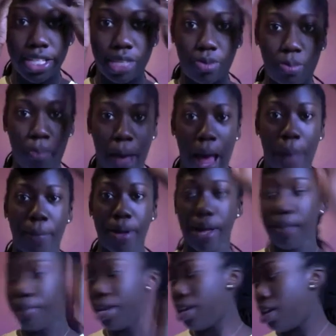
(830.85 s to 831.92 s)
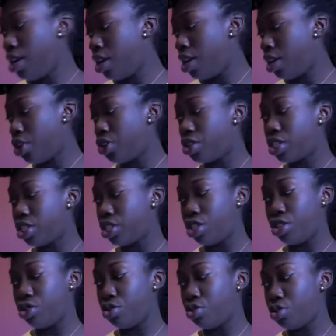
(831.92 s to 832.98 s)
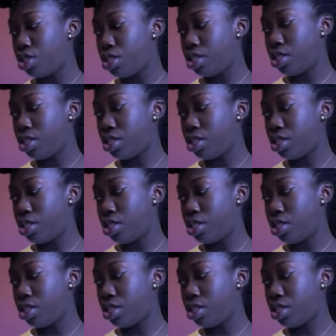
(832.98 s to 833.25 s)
It would pop up. You just use